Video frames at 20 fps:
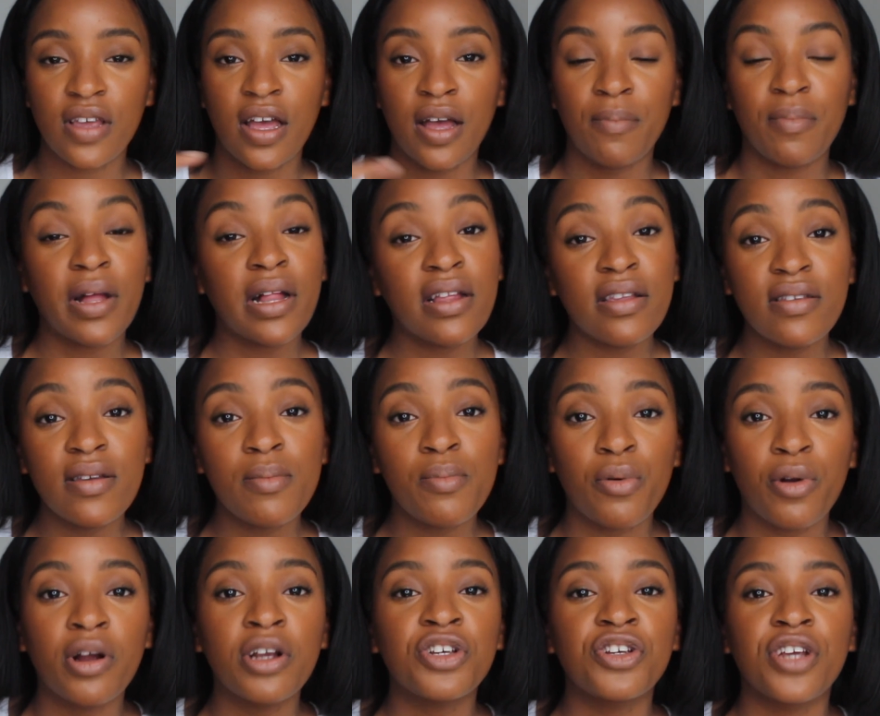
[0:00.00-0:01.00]
cleansing
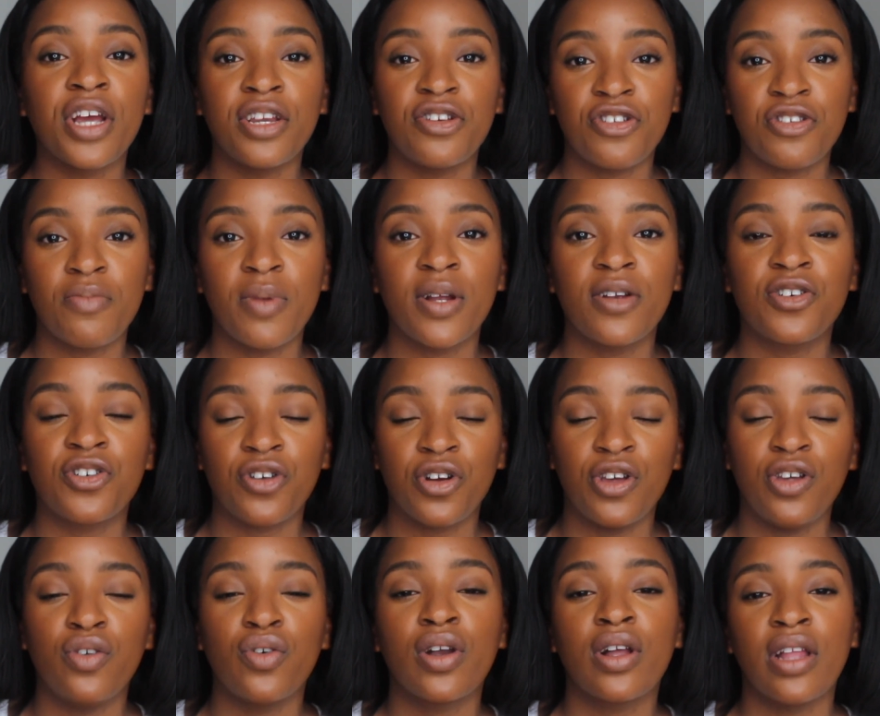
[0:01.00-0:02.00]
brush and just make sure
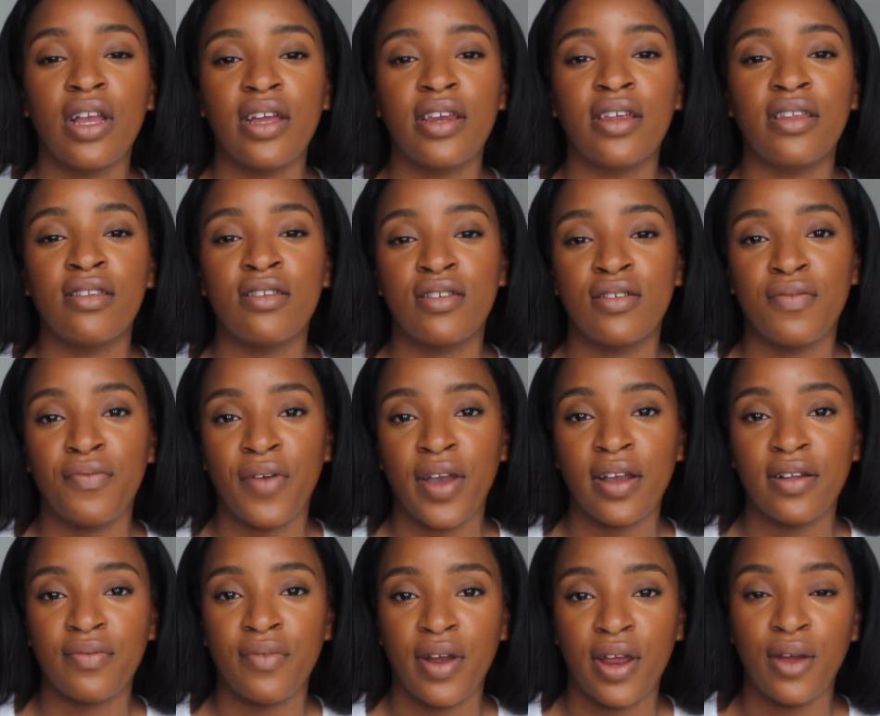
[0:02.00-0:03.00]
you clean and
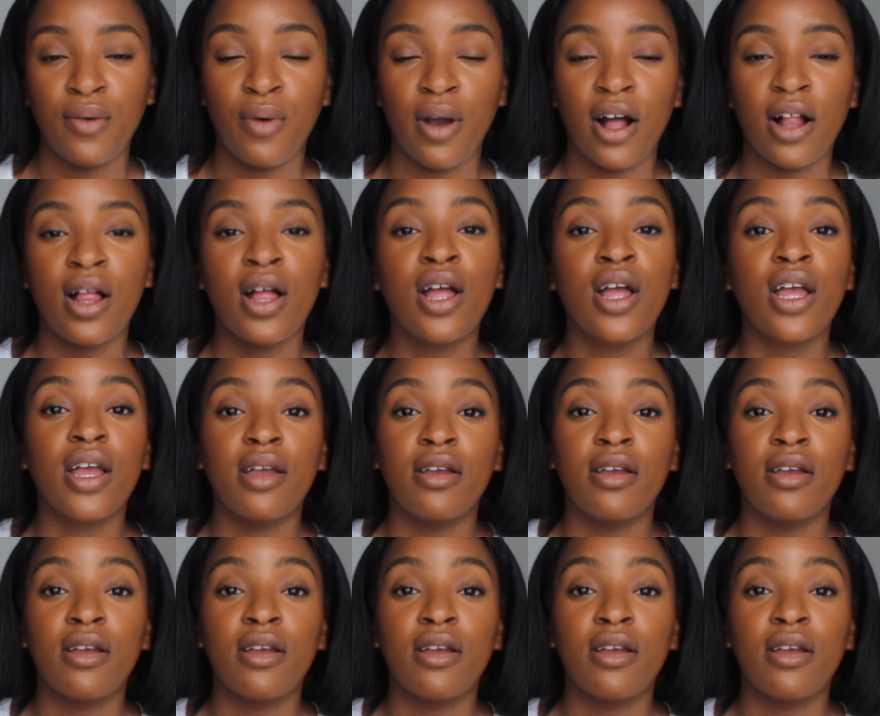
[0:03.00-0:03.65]
disinfect very well